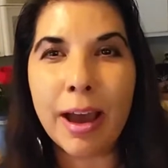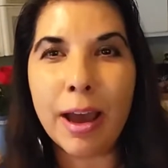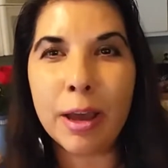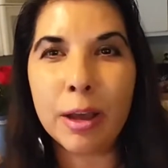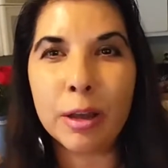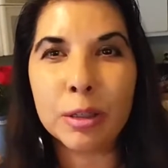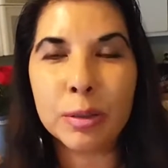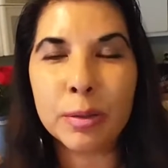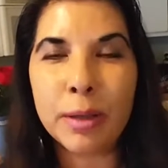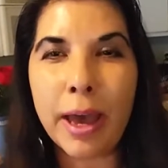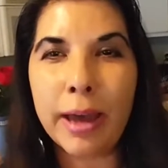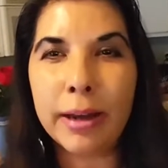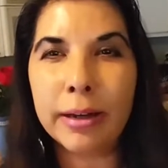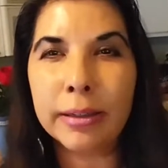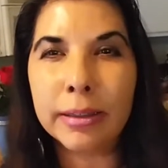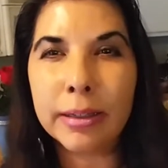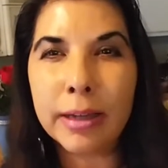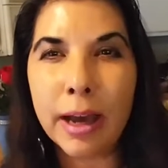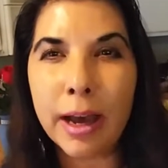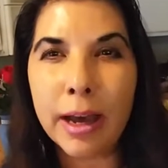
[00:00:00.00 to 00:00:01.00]
I also had a
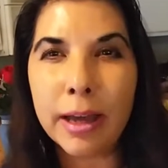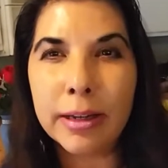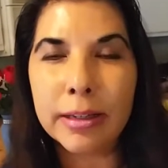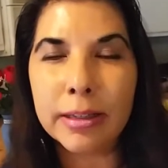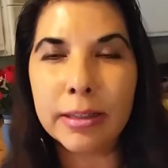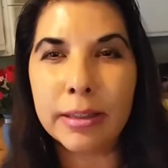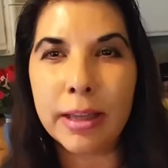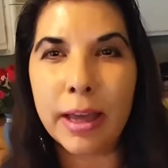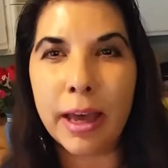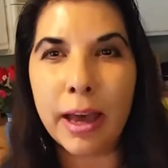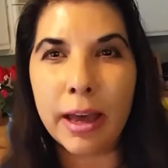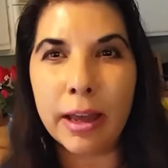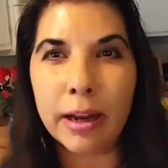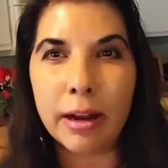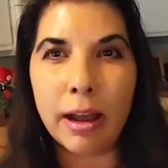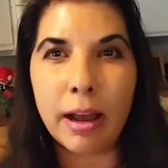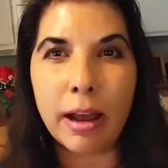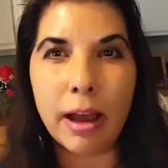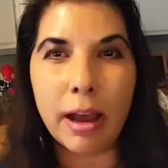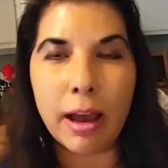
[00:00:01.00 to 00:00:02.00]
cut
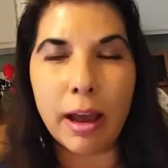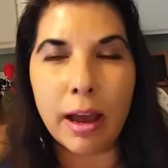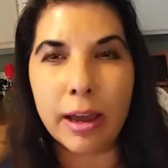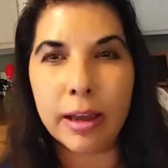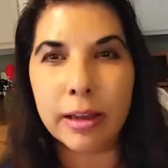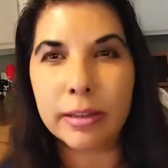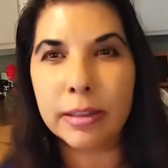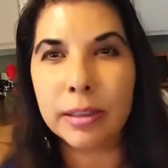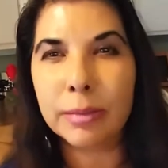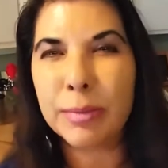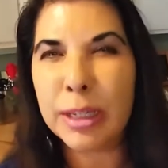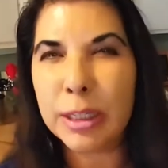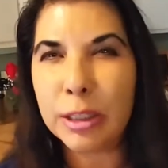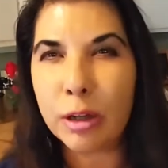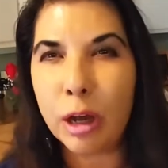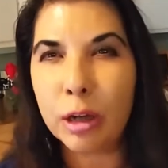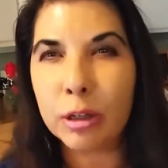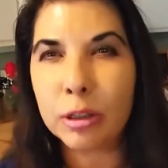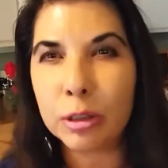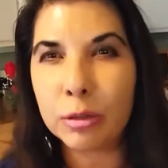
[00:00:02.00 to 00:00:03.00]
that I think my
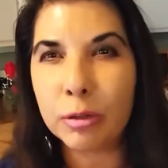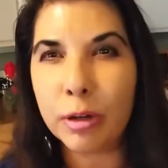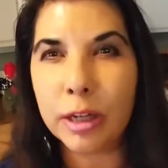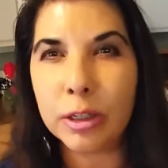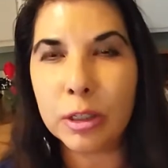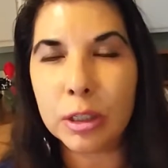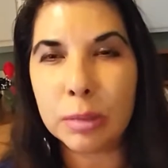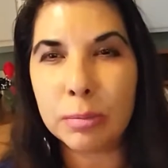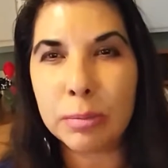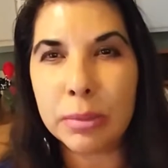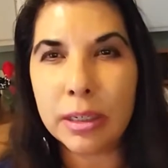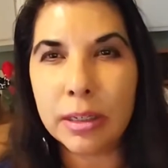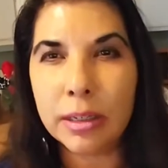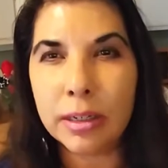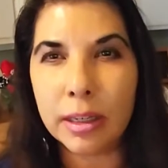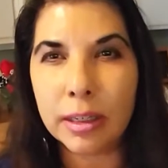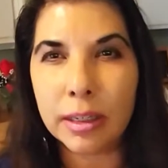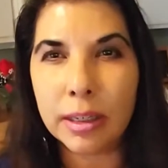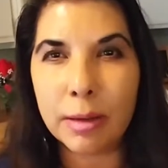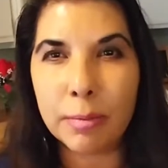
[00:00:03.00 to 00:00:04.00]
dog scratched me,
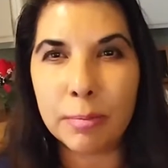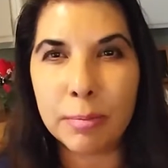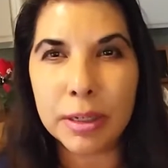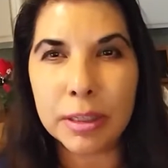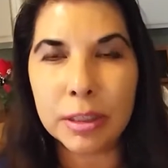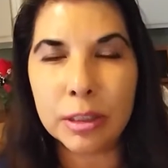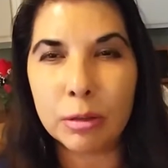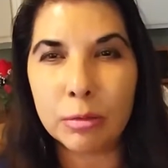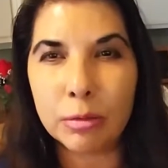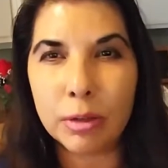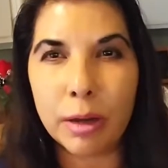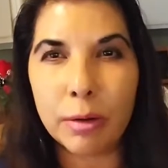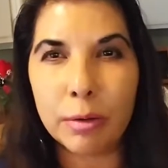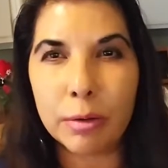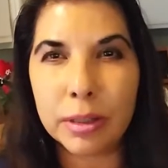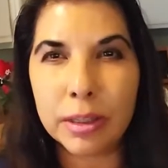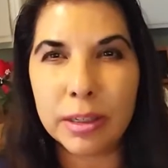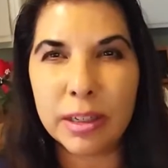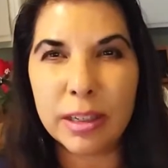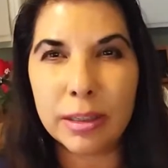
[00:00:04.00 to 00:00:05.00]
and I kept messing
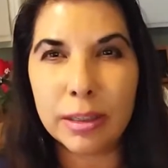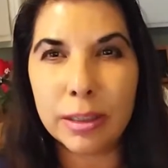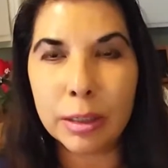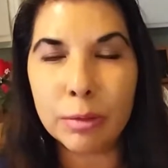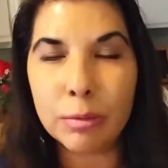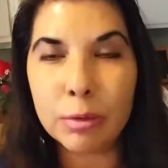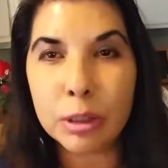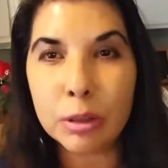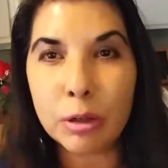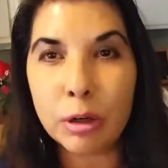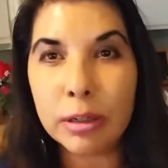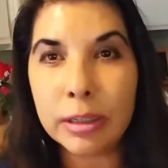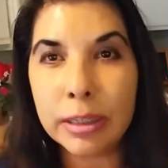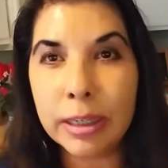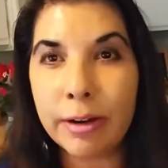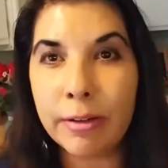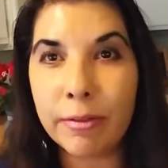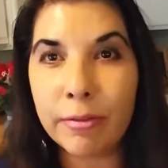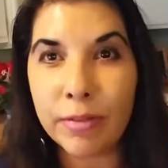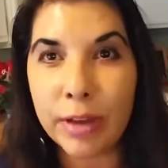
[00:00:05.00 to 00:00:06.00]
around with, and I think it was starting to
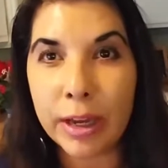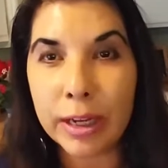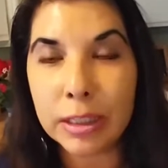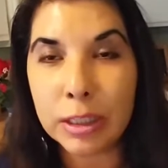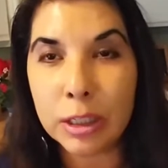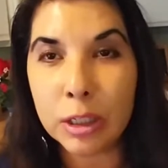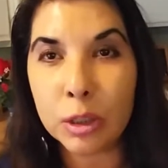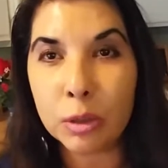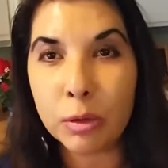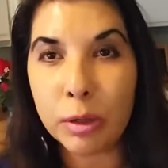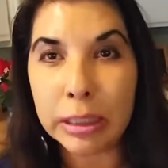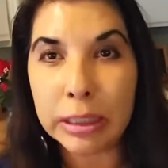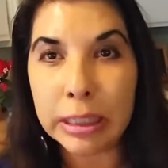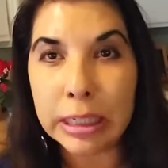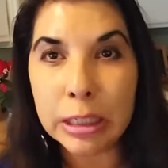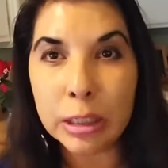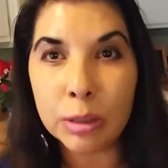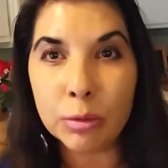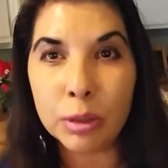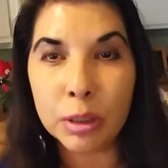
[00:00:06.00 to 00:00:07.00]
get infected, so I
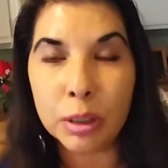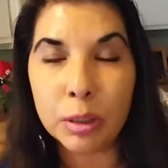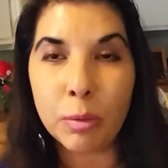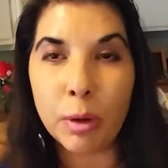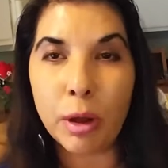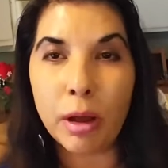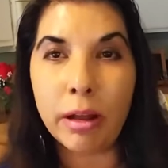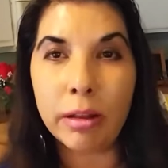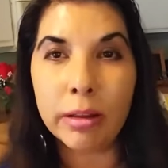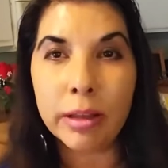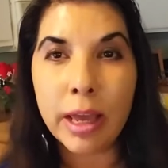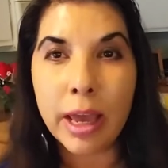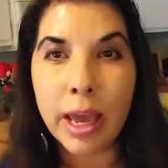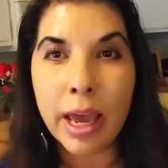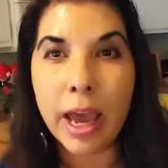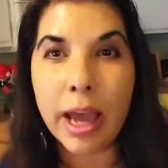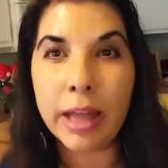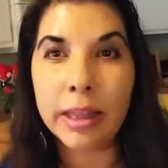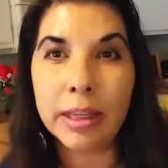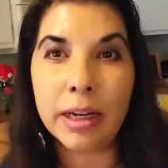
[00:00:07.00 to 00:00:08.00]
cleaned it really well,
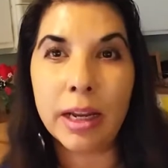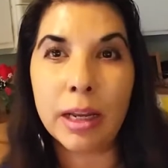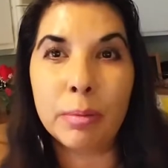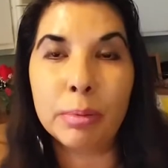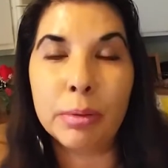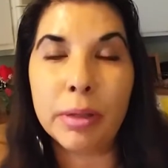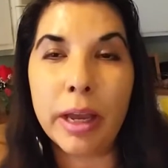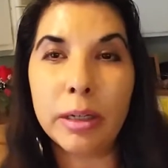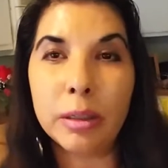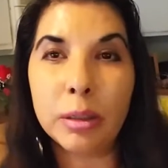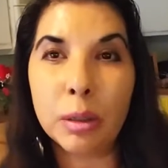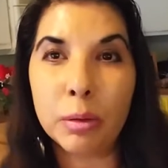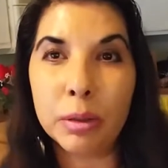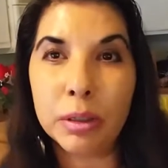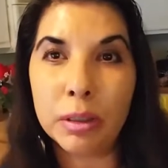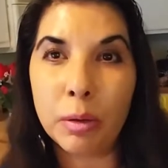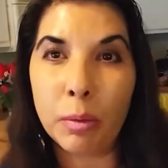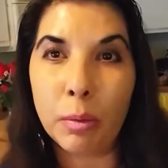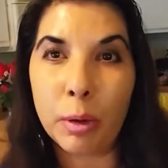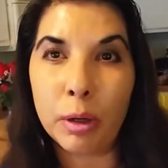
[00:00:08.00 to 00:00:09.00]
and then I applied
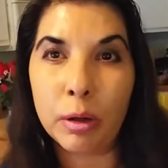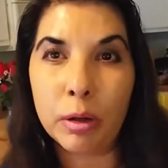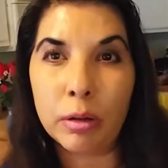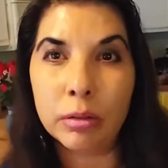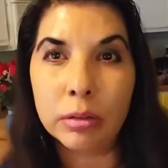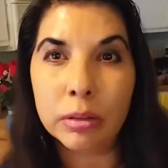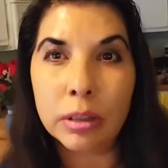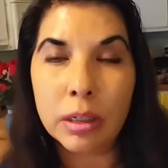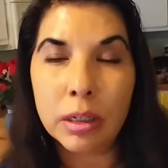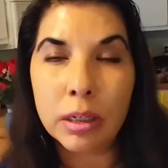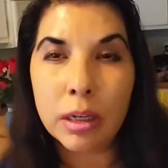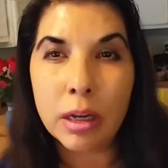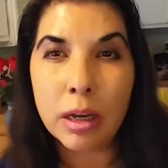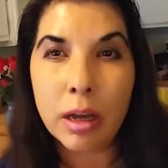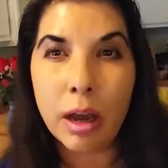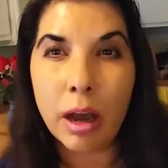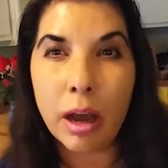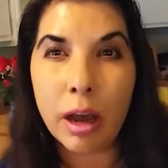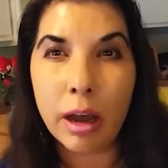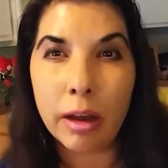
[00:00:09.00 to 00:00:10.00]
coconut oil
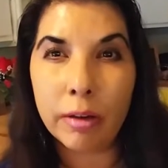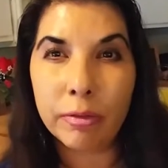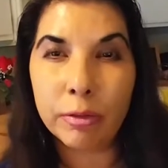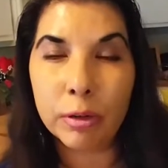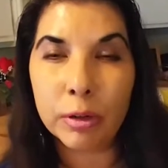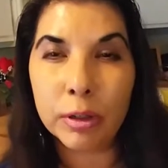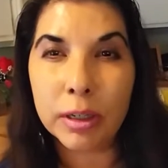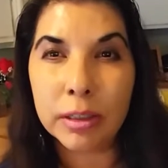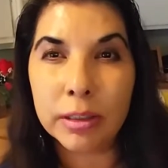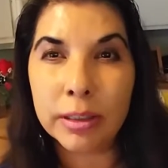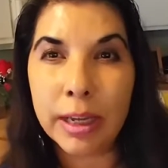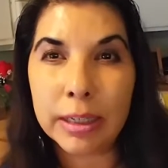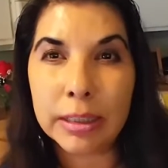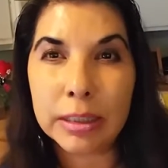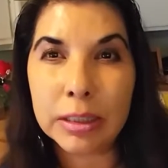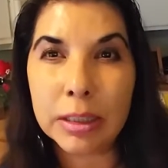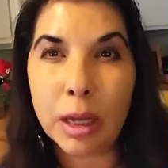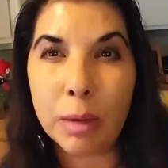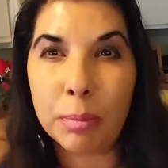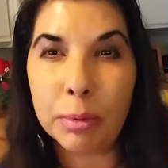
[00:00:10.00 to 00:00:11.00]
for the
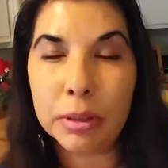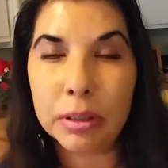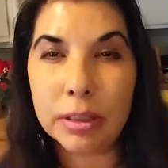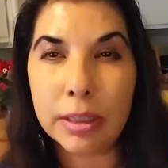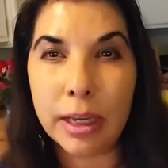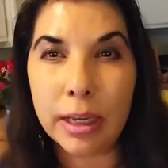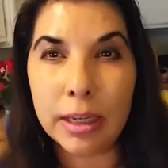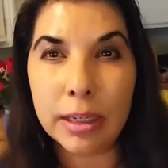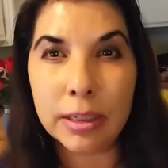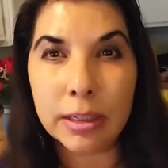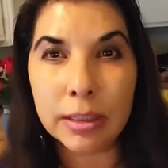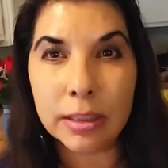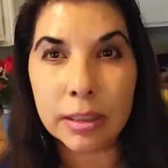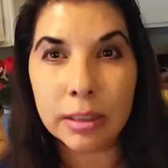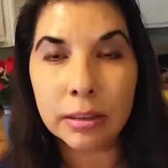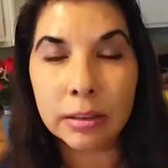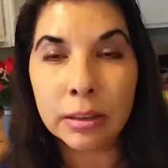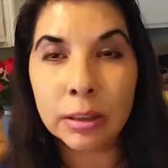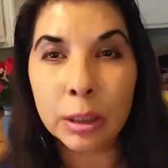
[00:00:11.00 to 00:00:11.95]
next couple of days.